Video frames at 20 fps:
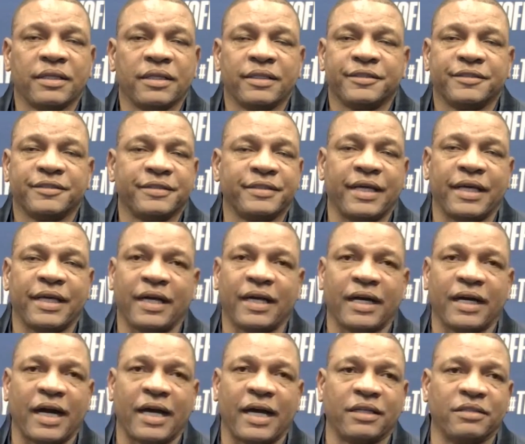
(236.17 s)

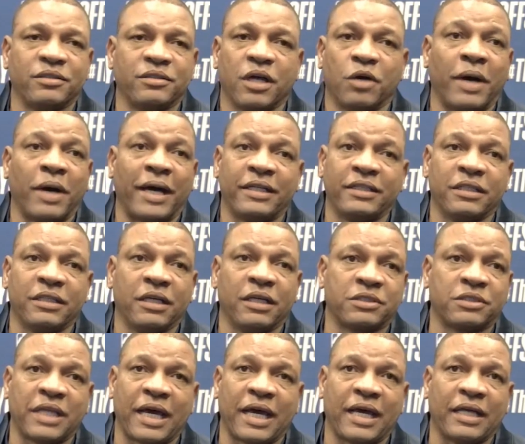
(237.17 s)
Nobody
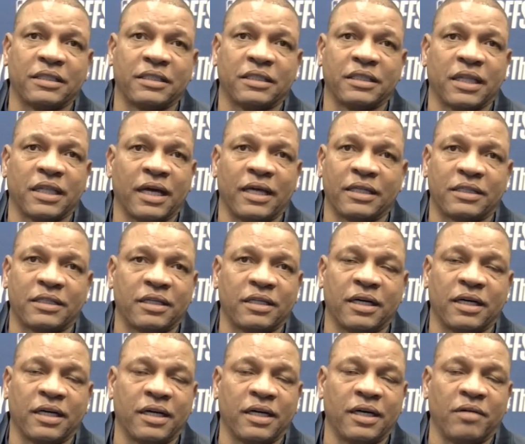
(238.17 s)
knows that. Like,
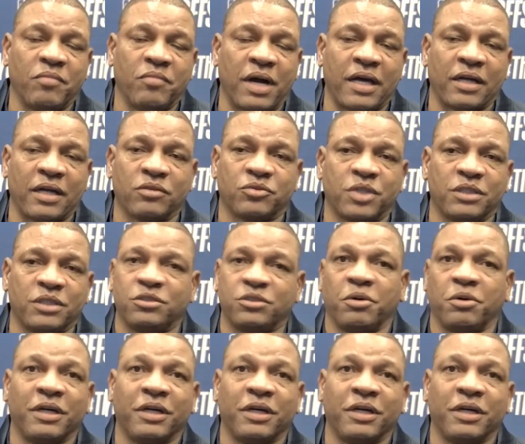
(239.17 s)
I don't think Joel